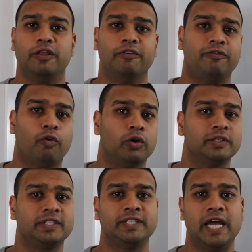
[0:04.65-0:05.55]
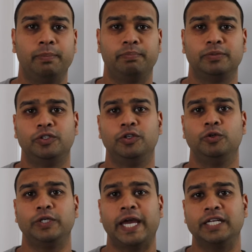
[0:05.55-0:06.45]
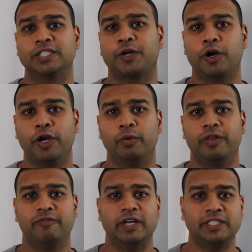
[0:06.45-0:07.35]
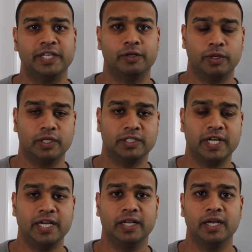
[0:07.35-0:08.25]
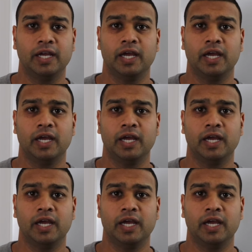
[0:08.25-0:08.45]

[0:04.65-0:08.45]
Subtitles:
the fourth step to getting started with investing in real estate.